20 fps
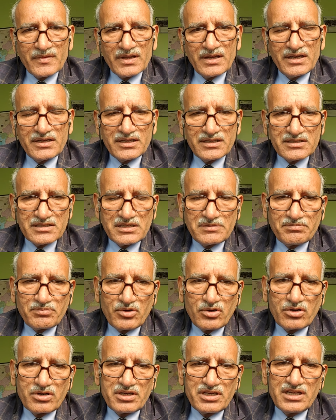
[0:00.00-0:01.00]
it is
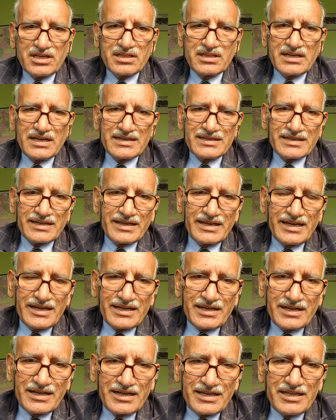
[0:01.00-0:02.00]
reported that
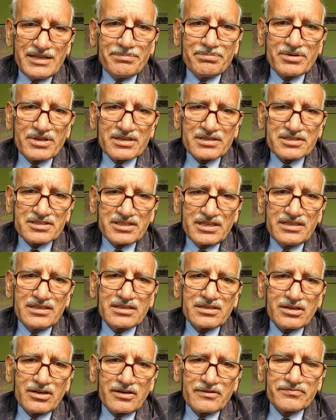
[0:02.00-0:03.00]

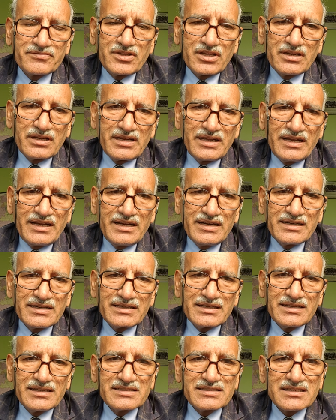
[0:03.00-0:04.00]
80% of the land
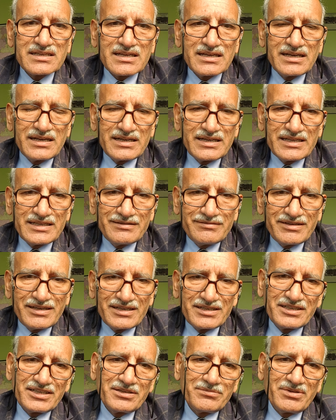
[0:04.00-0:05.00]
is
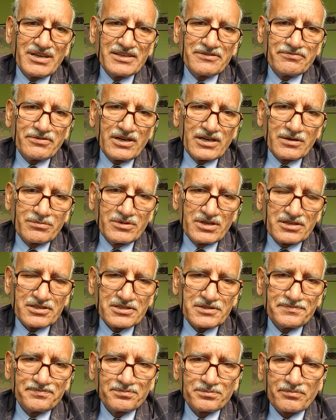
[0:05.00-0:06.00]
cultivated by
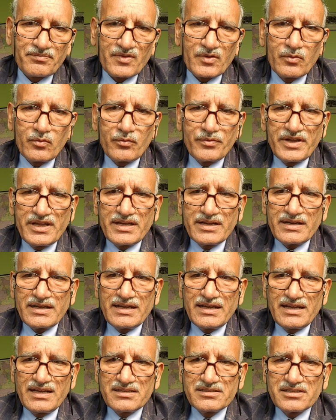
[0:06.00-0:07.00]
farmers,
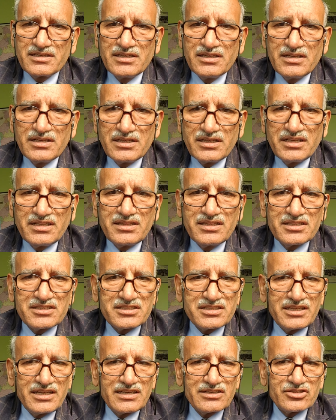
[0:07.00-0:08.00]
whereas in the
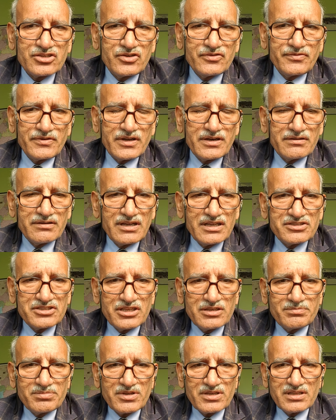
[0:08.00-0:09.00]
states of
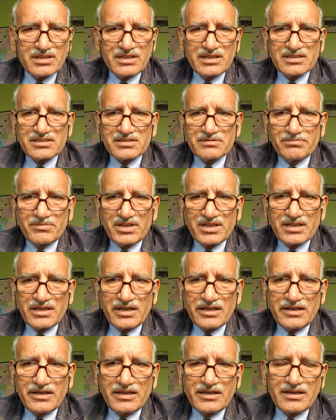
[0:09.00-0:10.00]
Arunachal Pradesh,
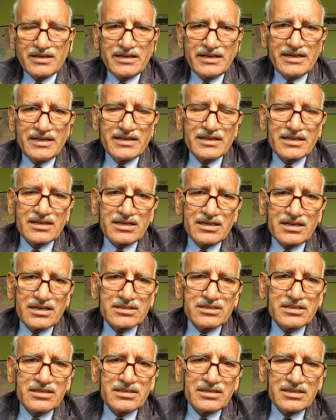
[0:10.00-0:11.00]
Meghalaya and
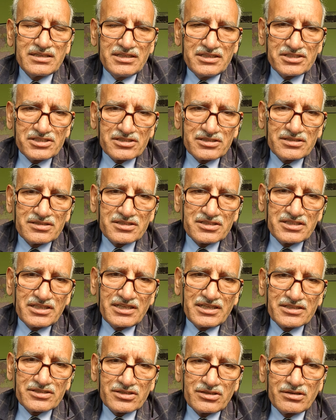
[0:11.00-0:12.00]
other eastern
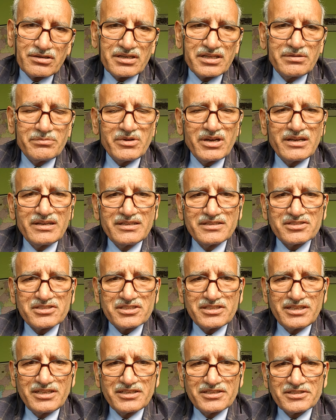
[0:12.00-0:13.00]
states or Himalayan
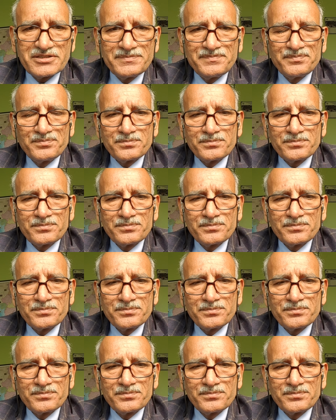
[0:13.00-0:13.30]
states,